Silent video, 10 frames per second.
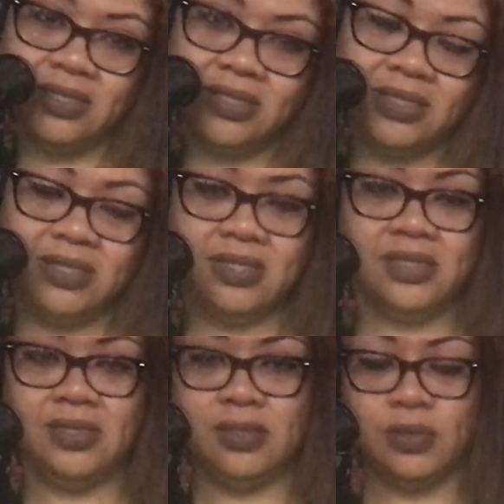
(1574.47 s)

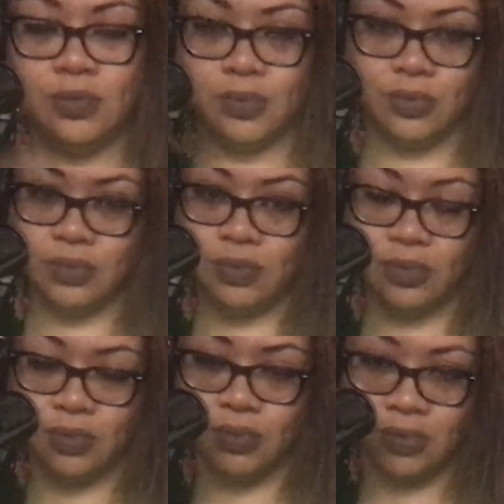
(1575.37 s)

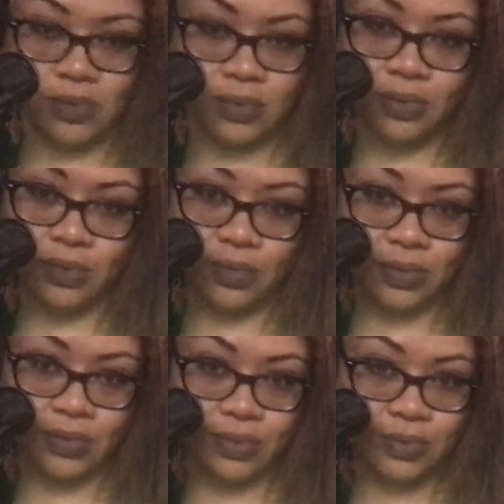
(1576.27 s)

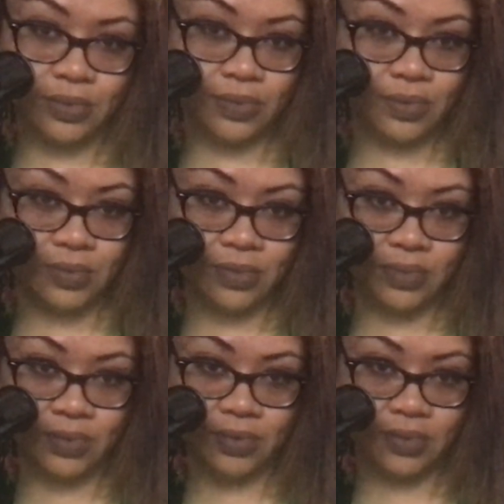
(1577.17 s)

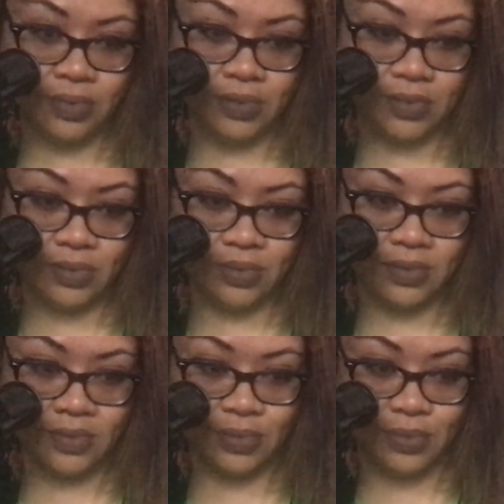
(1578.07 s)

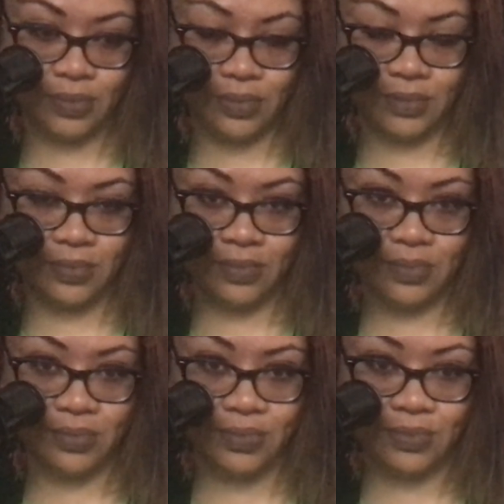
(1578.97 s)

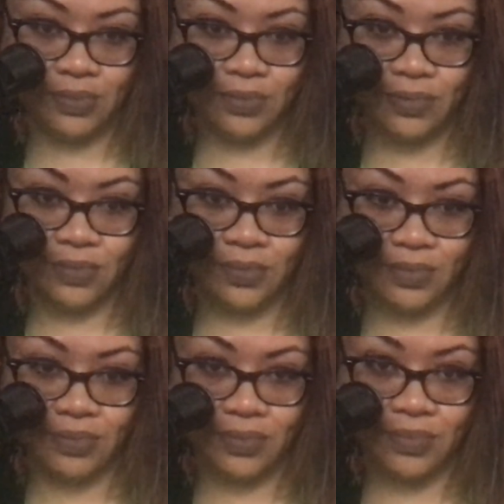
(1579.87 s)

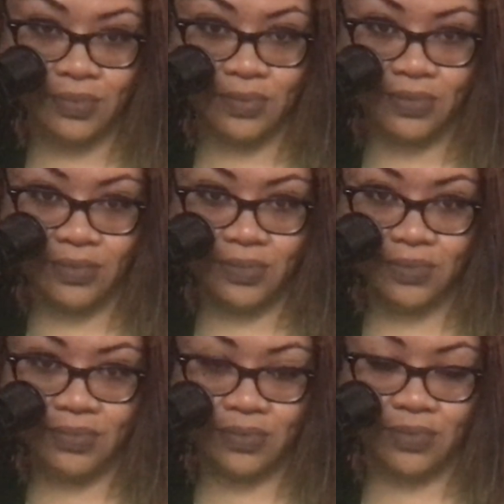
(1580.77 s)

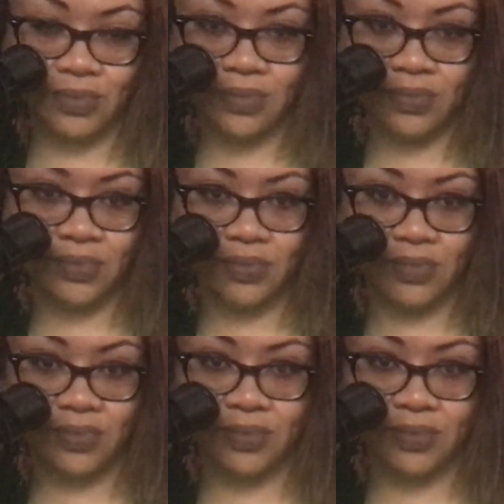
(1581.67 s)
The person shown says nothing.